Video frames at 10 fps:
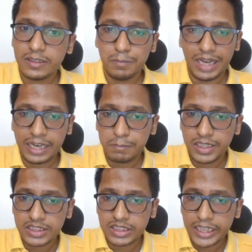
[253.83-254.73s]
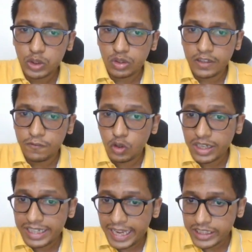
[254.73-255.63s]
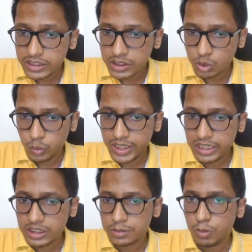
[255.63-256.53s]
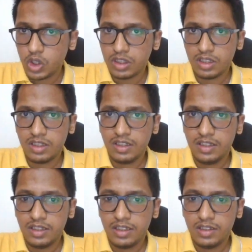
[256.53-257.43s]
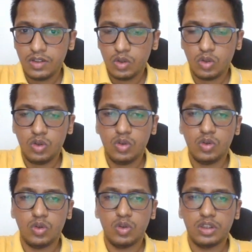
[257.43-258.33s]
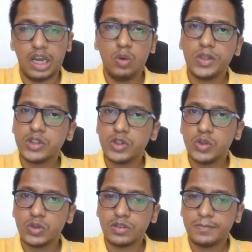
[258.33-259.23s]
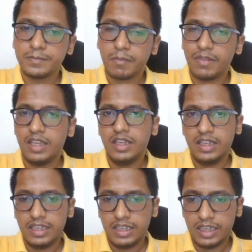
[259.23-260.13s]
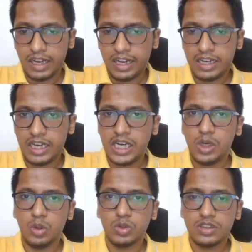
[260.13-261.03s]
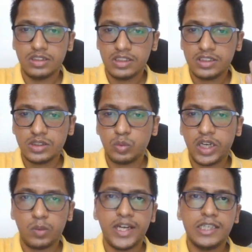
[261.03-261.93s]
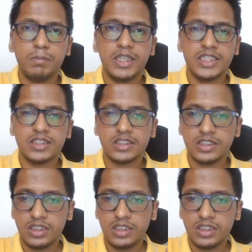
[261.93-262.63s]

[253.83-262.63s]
Black plays knight to d4, attacking this queen and this pawn. Oh, now what to do? And now this is where white plays.